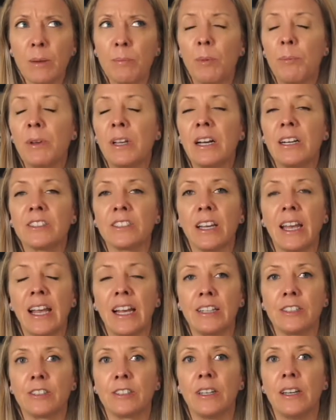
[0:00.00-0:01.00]
But because it
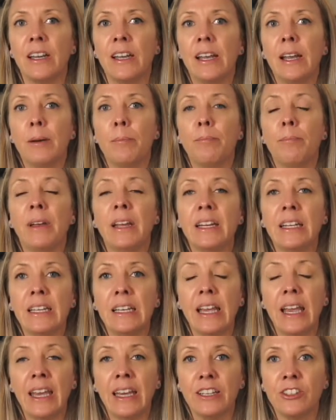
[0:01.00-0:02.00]
has
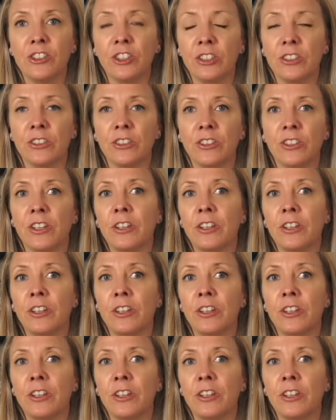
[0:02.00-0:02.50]
many edges,